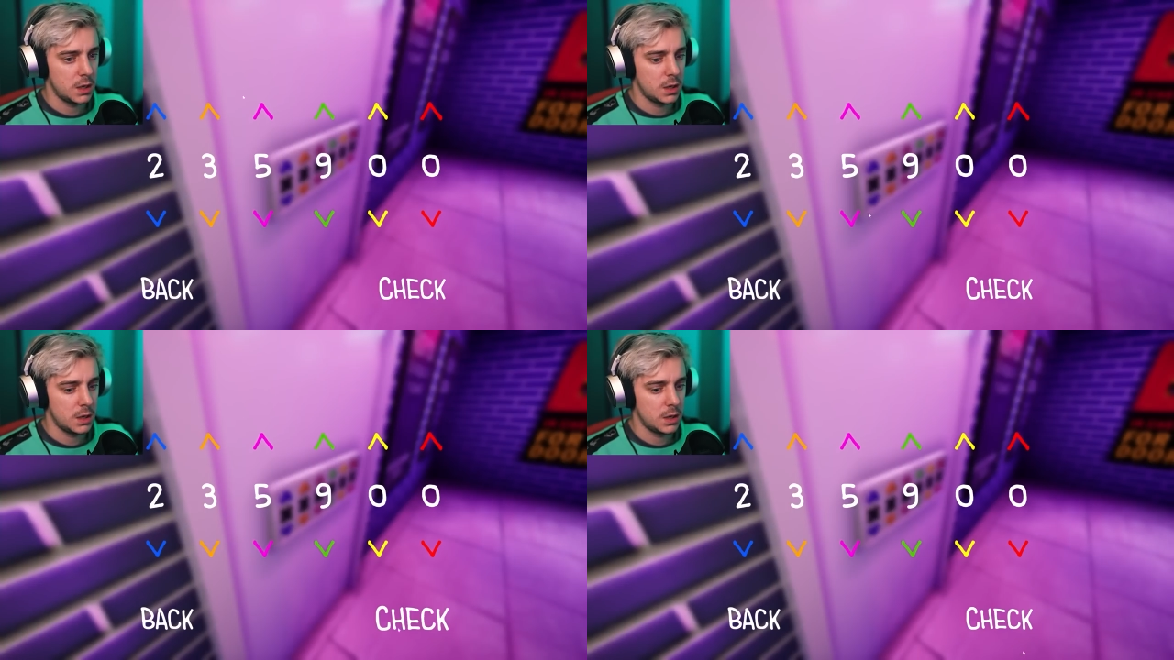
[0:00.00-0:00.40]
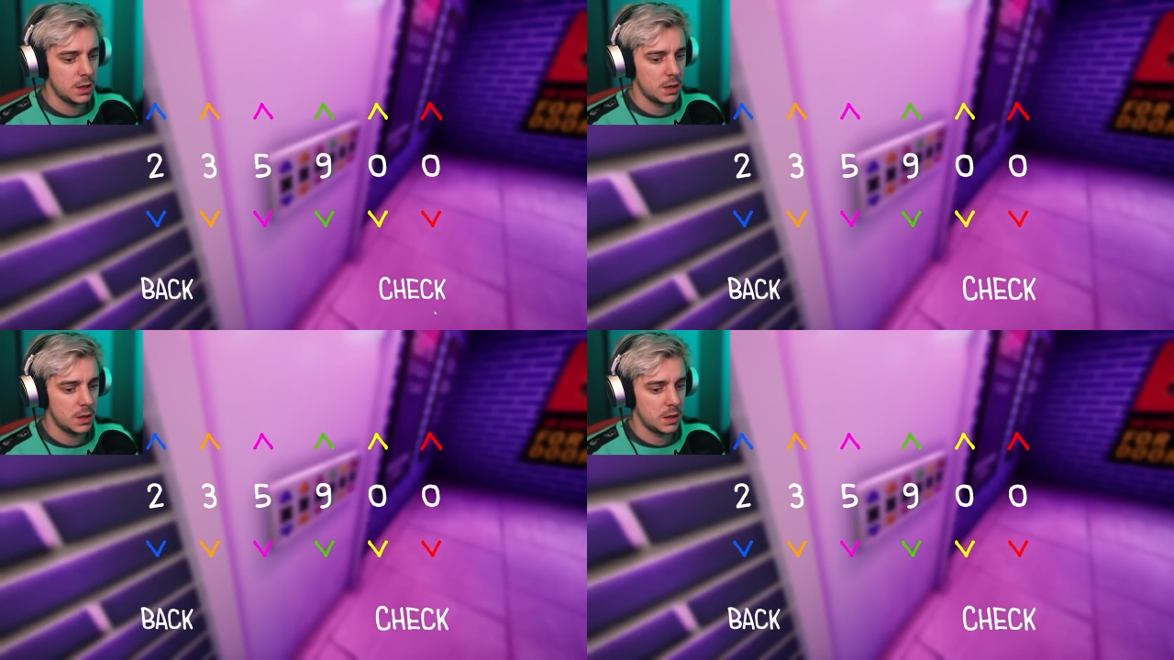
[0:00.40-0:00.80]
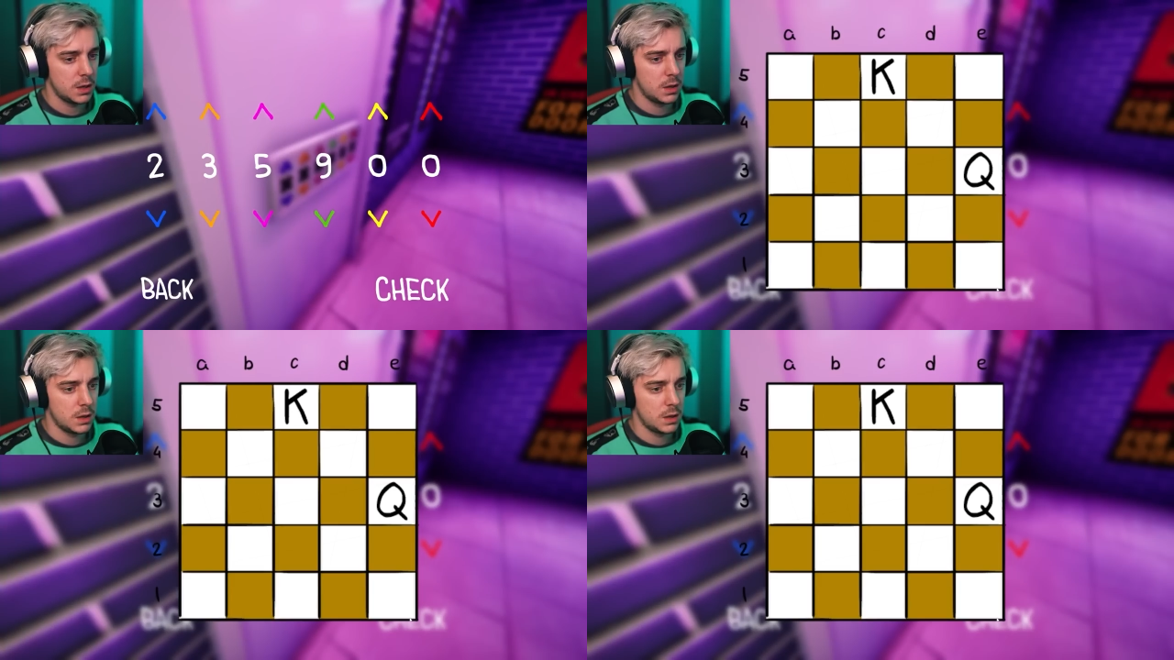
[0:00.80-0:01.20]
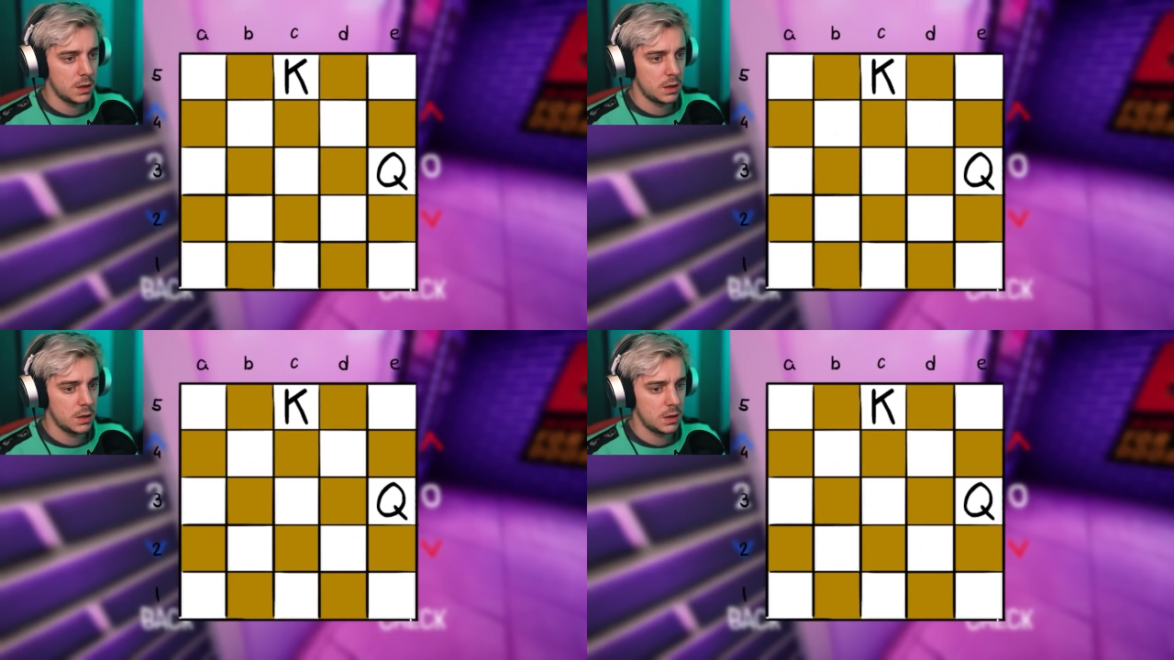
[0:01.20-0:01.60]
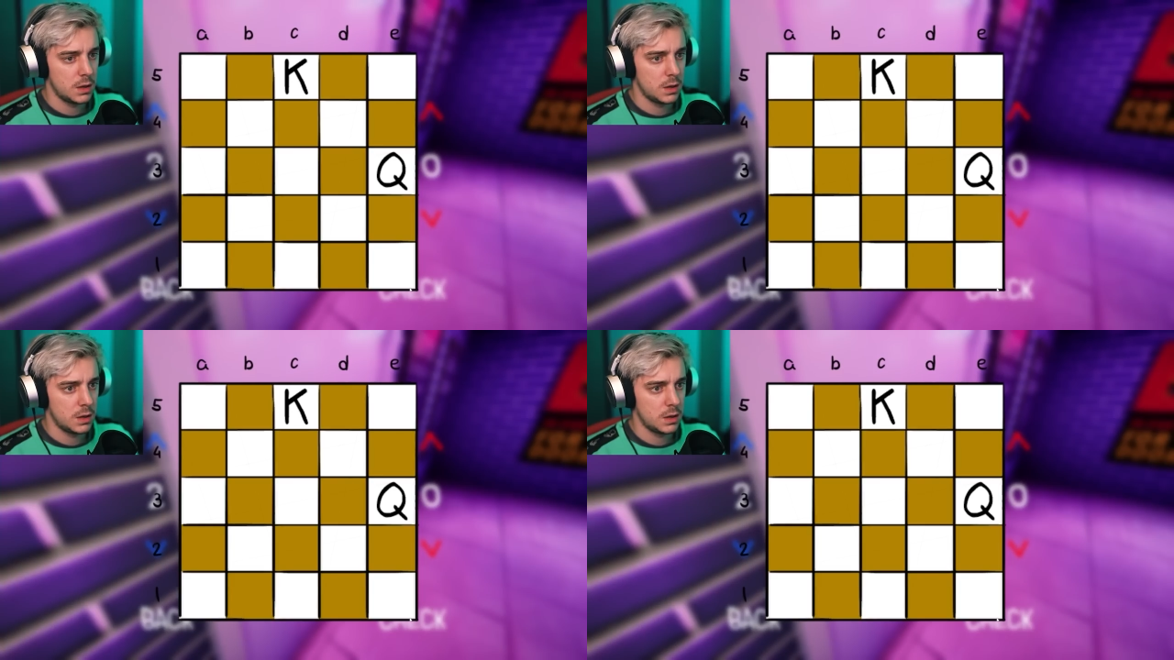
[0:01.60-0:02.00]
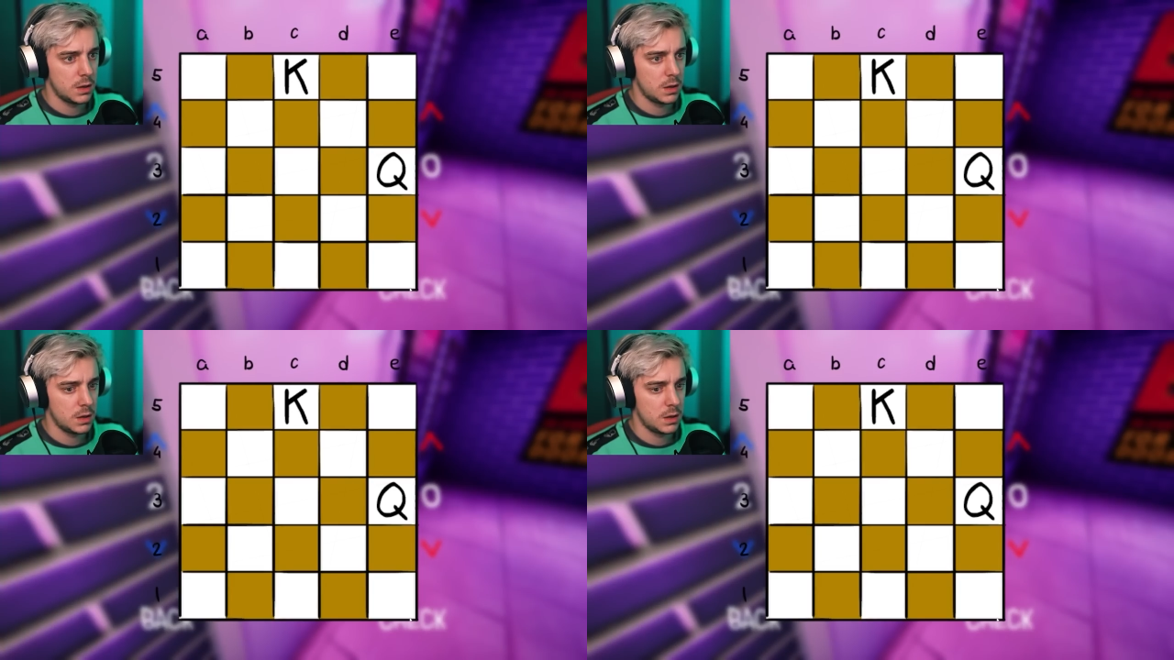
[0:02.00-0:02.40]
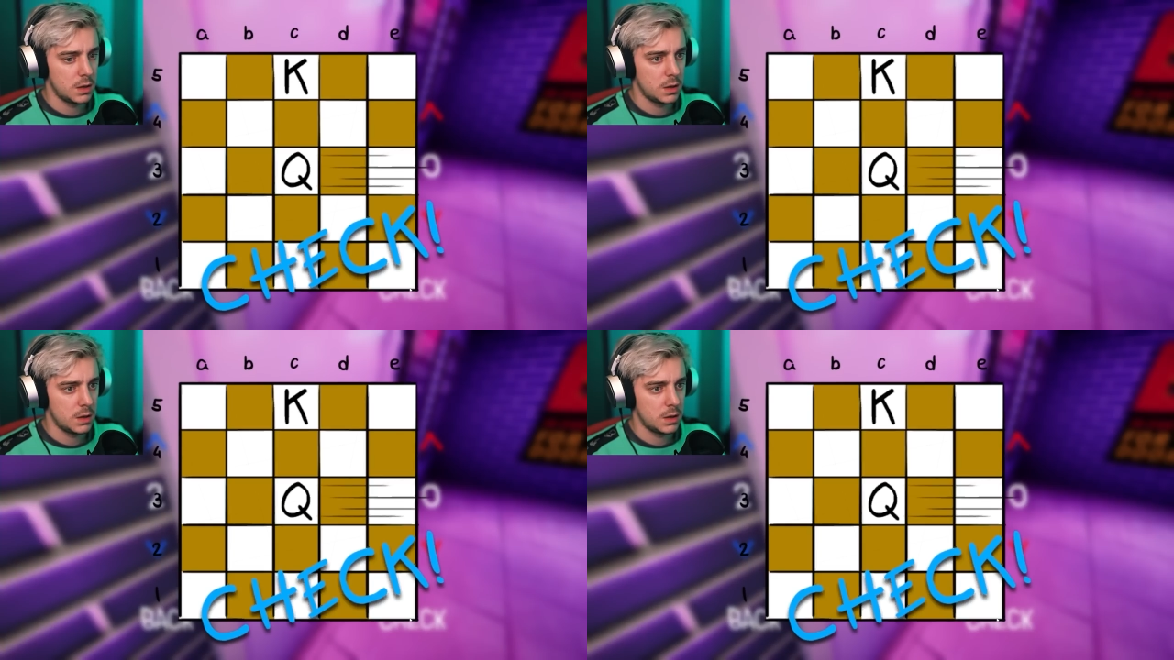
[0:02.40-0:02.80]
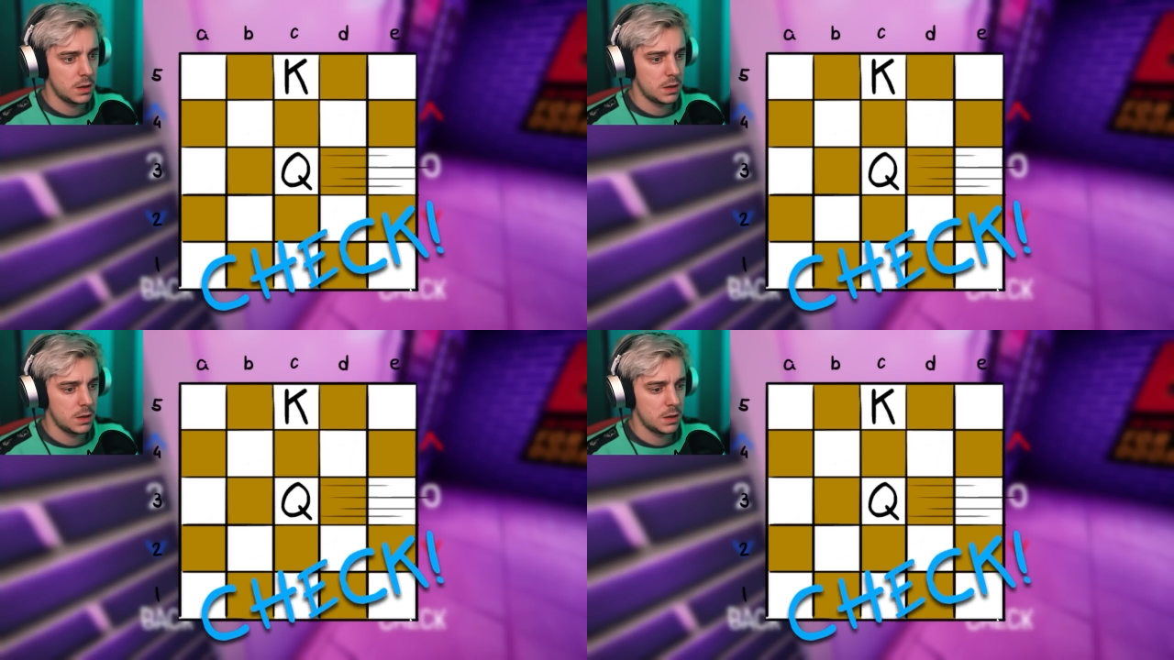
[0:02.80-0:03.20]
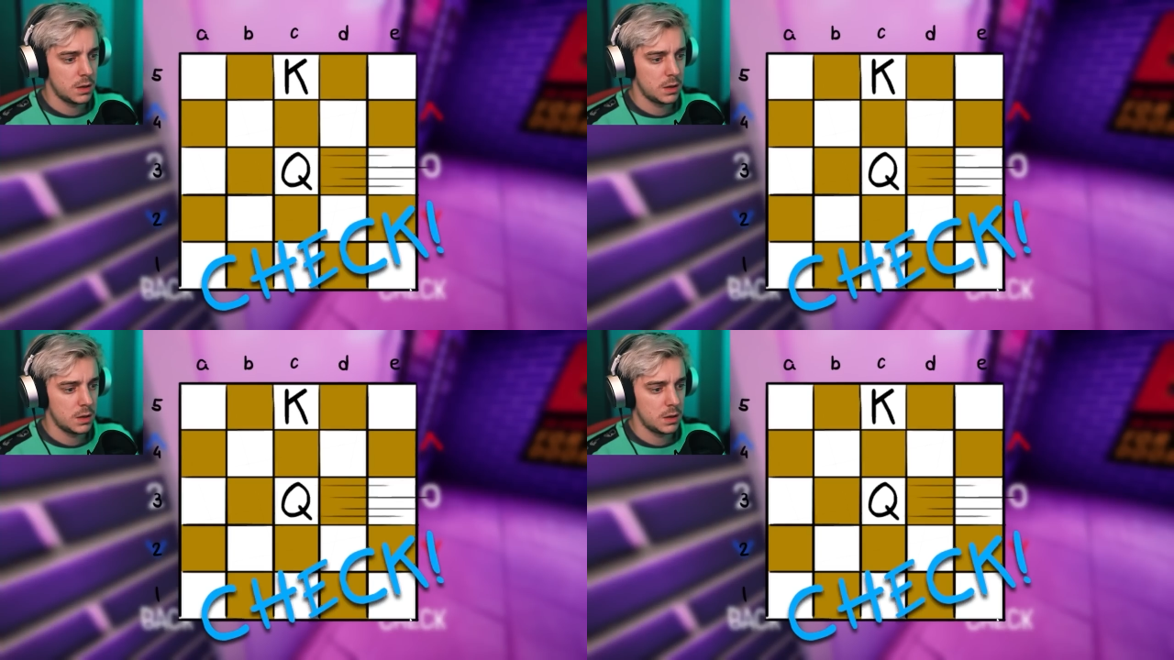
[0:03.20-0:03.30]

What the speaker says: Nothing is said.